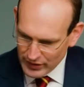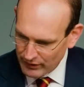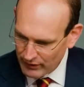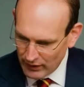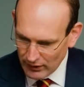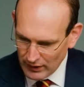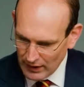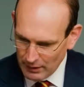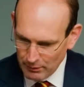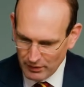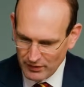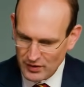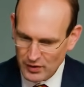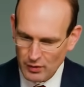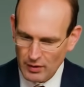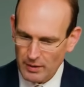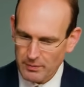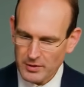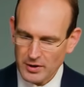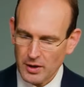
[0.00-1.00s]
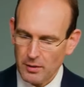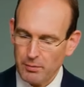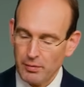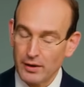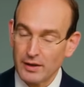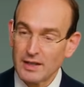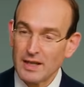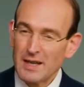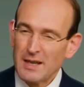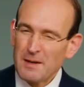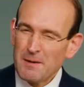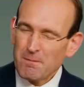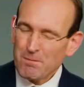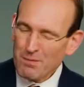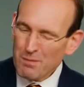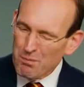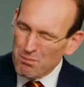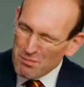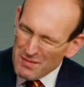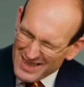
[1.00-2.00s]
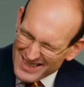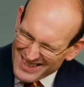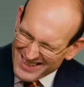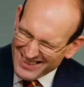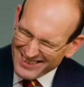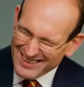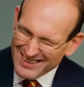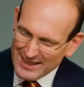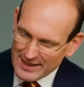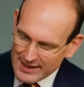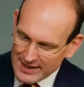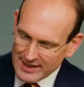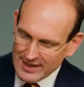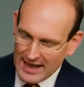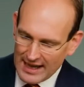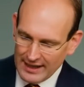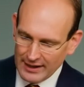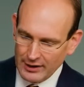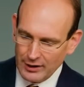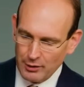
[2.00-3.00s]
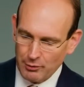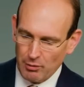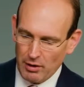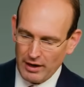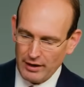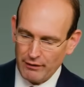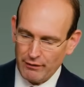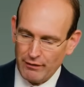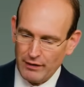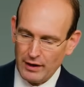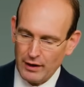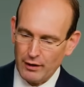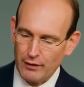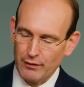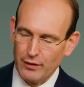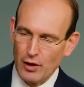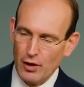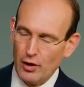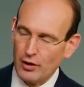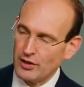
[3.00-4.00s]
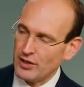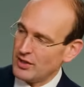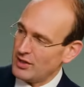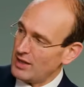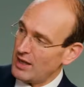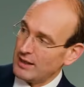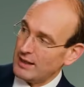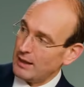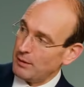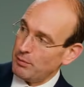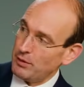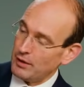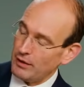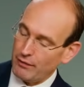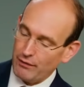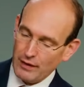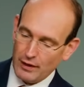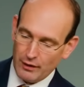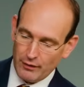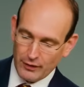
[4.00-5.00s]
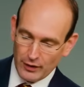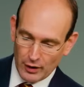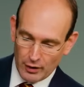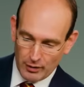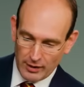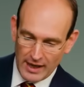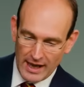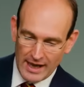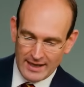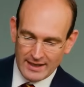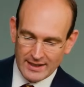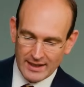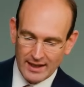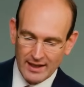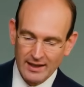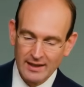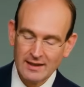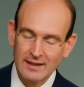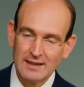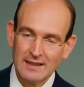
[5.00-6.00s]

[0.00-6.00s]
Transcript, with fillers: of the theme of Scripture but misunderstand the right fear of God as nothing but the fear of the Creator,